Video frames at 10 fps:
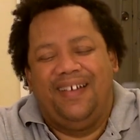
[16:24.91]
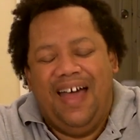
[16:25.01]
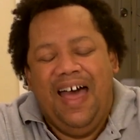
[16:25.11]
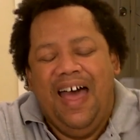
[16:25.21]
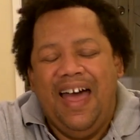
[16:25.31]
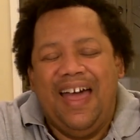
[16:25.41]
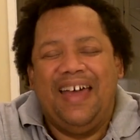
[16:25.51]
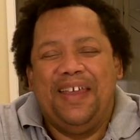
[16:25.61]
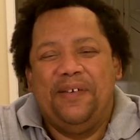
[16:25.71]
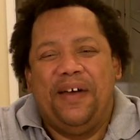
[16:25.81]

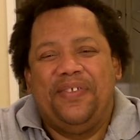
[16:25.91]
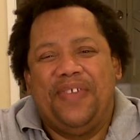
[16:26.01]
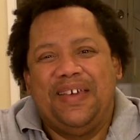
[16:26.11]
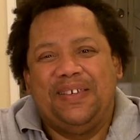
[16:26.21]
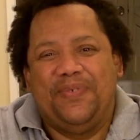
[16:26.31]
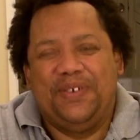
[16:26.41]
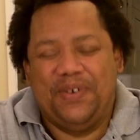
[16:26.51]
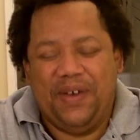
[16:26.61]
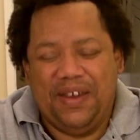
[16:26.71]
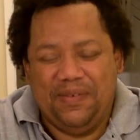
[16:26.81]
Anyway, thanks for
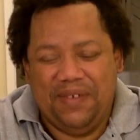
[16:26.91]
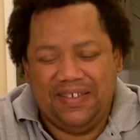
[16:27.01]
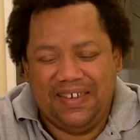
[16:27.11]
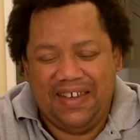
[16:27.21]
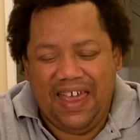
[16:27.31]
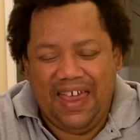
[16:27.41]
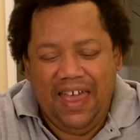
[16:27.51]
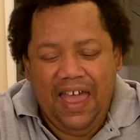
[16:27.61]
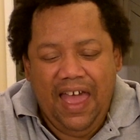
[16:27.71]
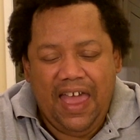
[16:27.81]
joining me today.
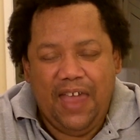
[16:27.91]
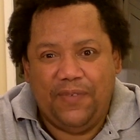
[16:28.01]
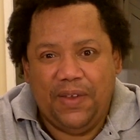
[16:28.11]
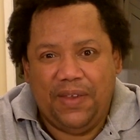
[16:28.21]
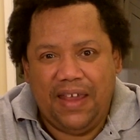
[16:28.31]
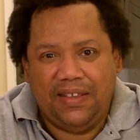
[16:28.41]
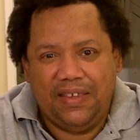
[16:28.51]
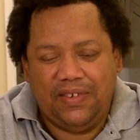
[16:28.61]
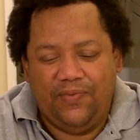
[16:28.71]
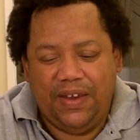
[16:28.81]
If you like
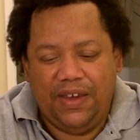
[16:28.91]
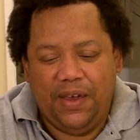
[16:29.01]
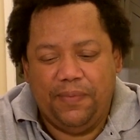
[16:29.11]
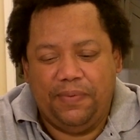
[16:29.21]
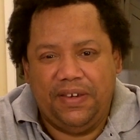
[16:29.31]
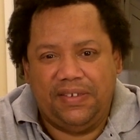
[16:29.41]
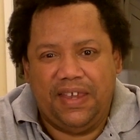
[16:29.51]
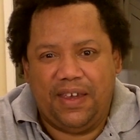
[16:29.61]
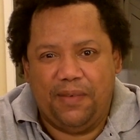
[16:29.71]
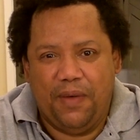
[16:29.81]
this video, please
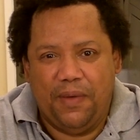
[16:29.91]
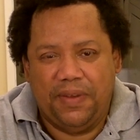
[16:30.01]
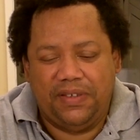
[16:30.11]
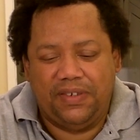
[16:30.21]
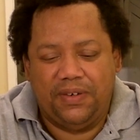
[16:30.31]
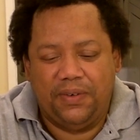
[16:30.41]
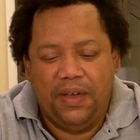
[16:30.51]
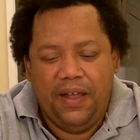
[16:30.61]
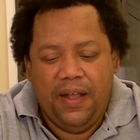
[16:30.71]
take a moment to